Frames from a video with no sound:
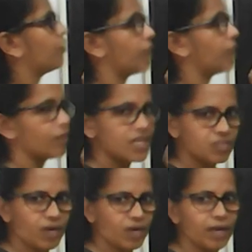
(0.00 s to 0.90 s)
5 1 is
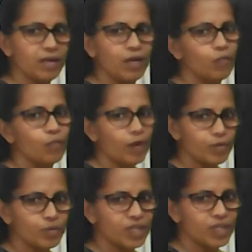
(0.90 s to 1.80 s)
5. 5
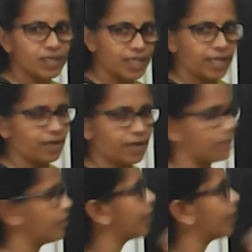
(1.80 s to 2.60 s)
2s are 10. We